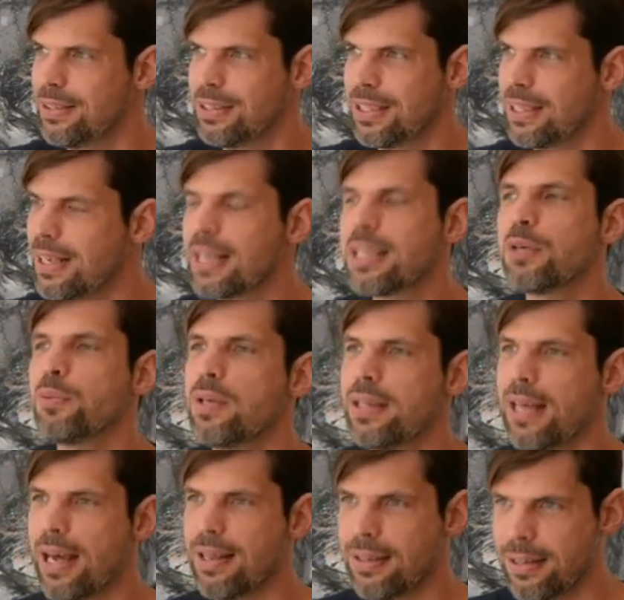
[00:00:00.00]
connecting with
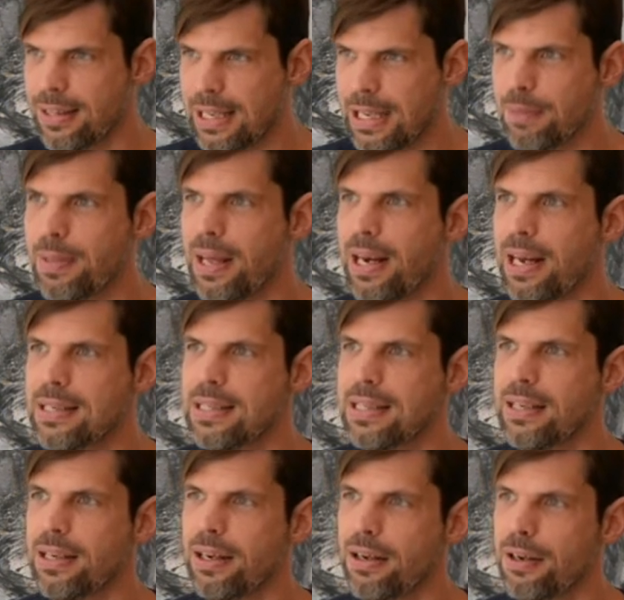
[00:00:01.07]
that theme, that
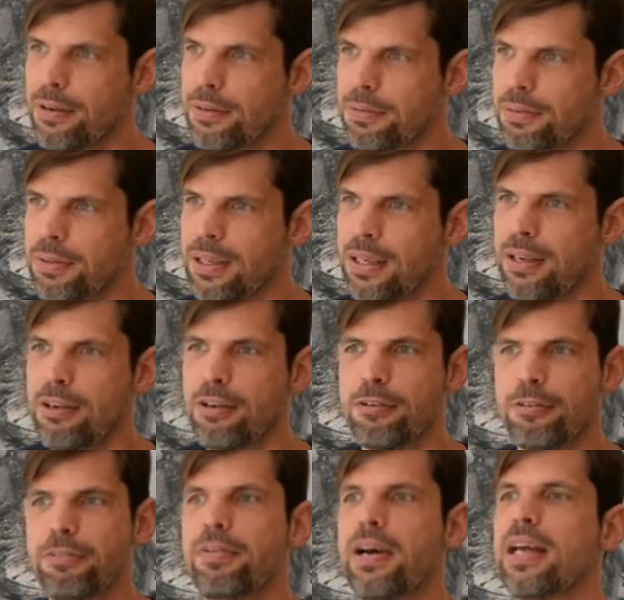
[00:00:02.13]
idea of
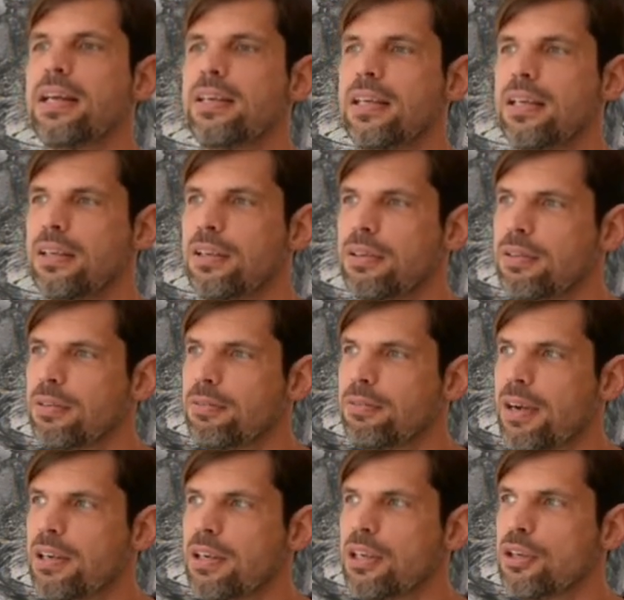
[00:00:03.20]
finding
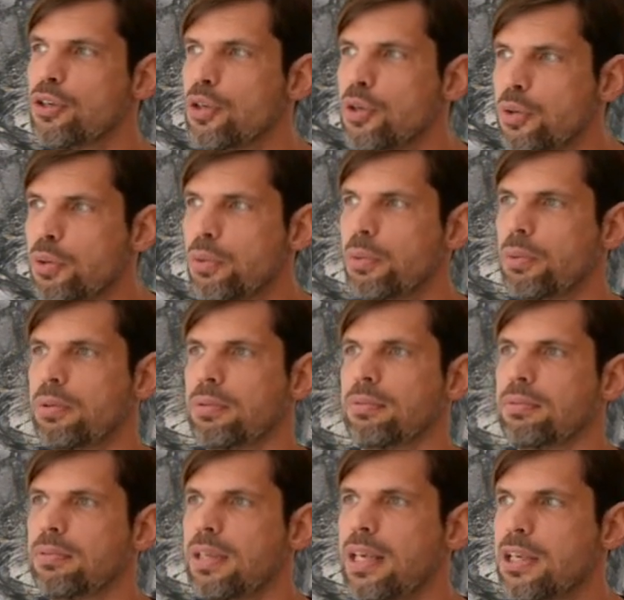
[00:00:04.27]
new,
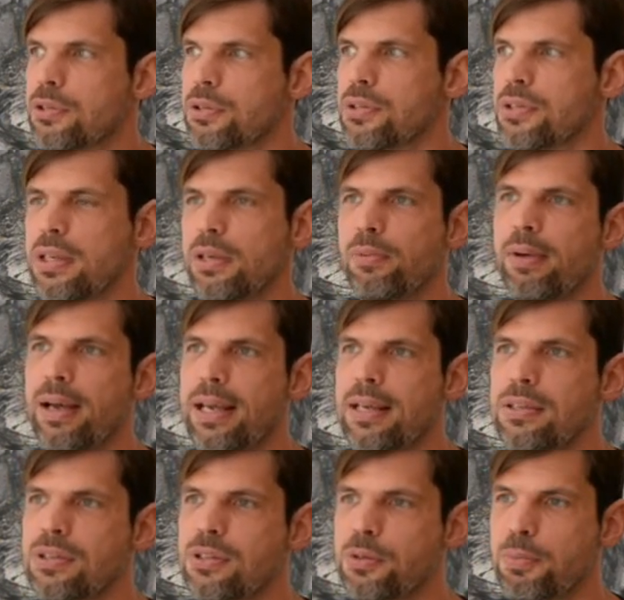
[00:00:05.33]
interesting
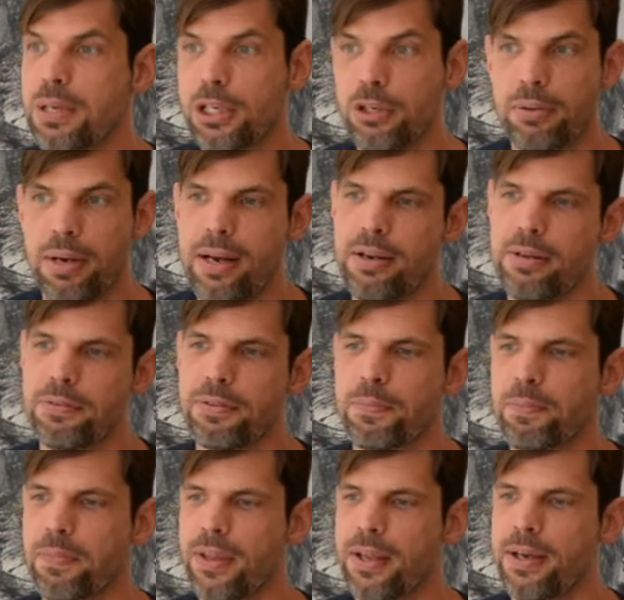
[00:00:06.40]
ways to be creative.
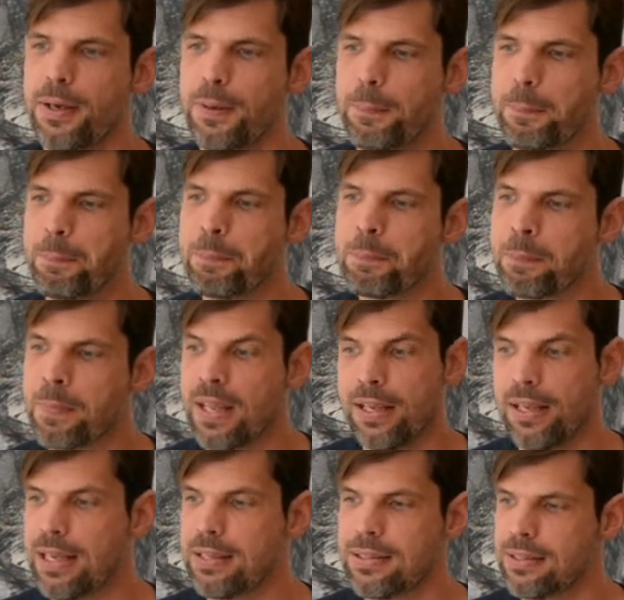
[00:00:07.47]

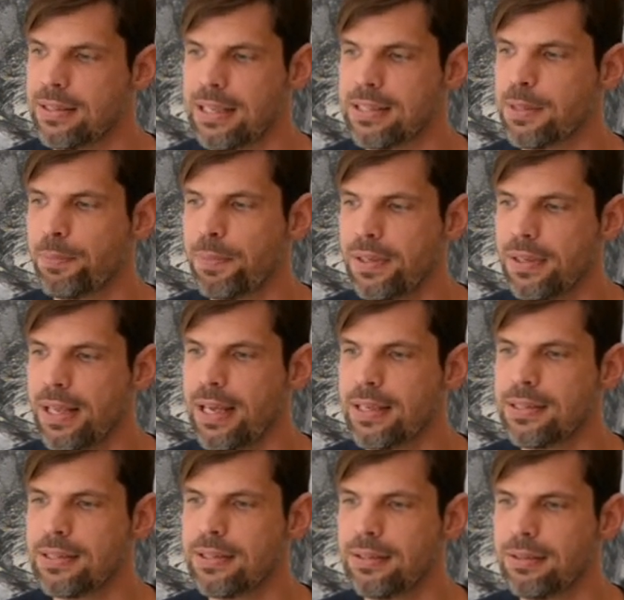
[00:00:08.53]
That's something
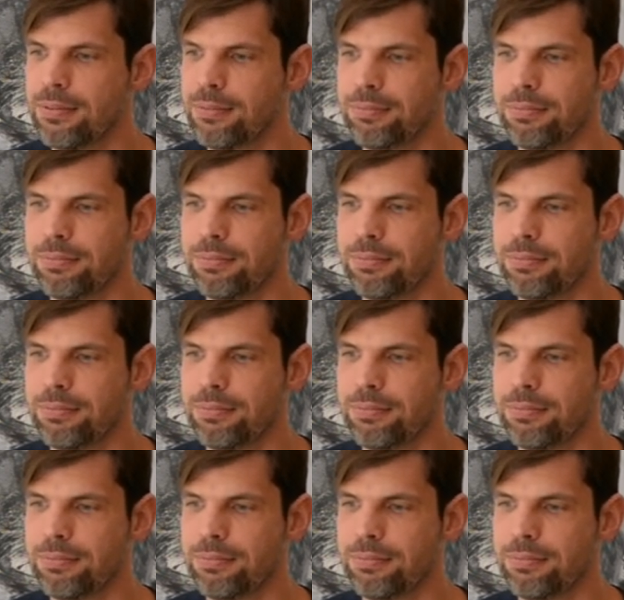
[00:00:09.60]
that's